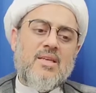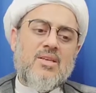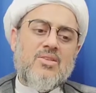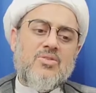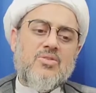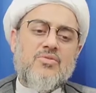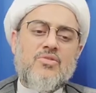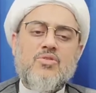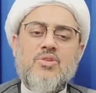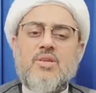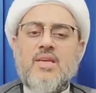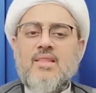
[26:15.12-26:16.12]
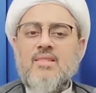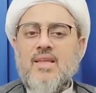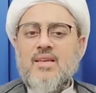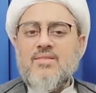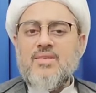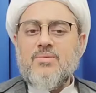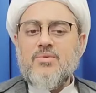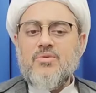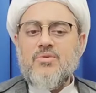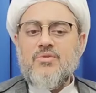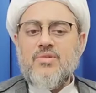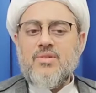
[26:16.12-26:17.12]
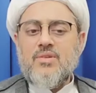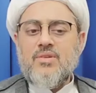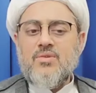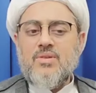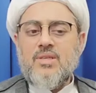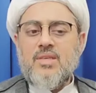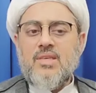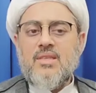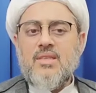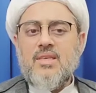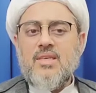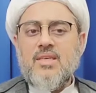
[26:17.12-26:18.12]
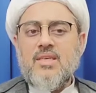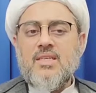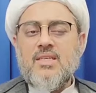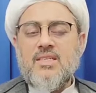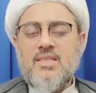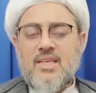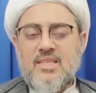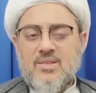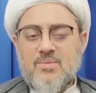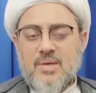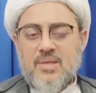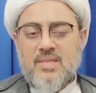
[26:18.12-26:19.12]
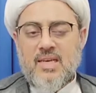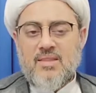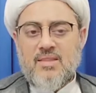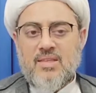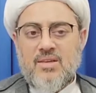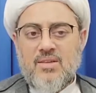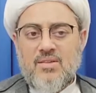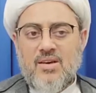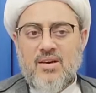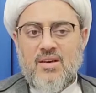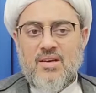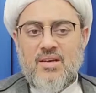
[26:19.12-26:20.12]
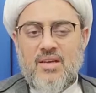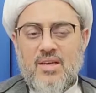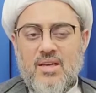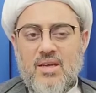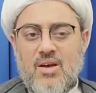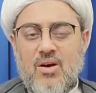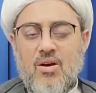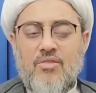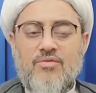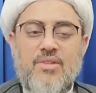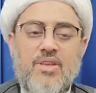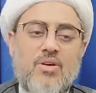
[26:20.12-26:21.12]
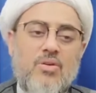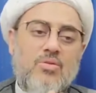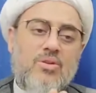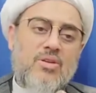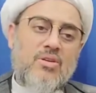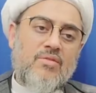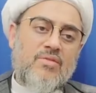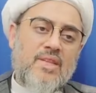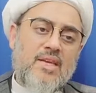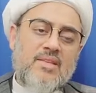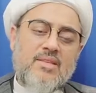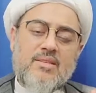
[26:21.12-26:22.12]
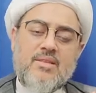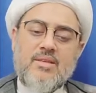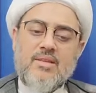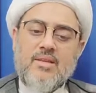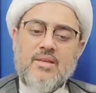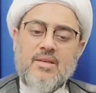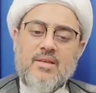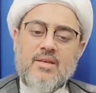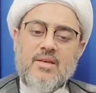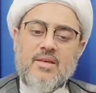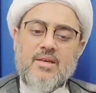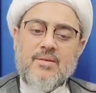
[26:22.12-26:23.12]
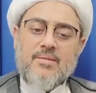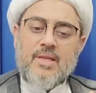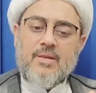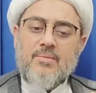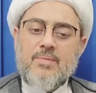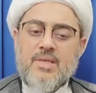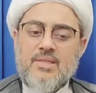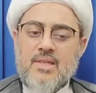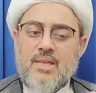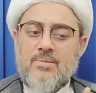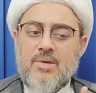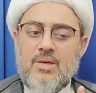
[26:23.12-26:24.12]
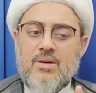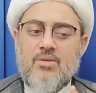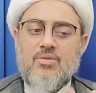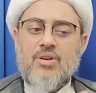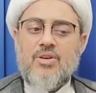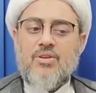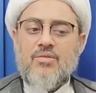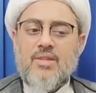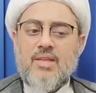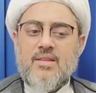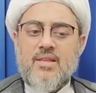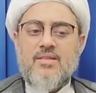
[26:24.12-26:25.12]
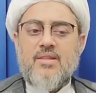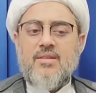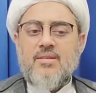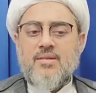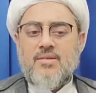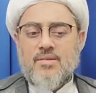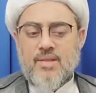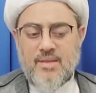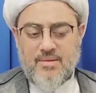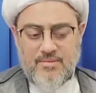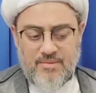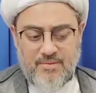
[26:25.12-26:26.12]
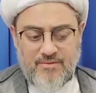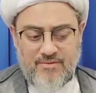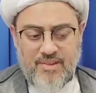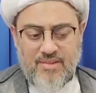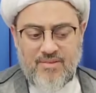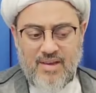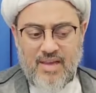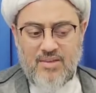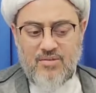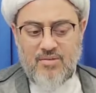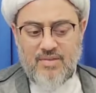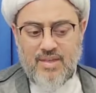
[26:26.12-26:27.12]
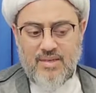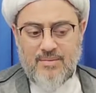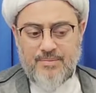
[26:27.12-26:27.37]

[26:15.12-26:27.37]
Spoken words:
So to get that removed, you need the contentment and the rida of the owner of that mazlama, owner of the value of that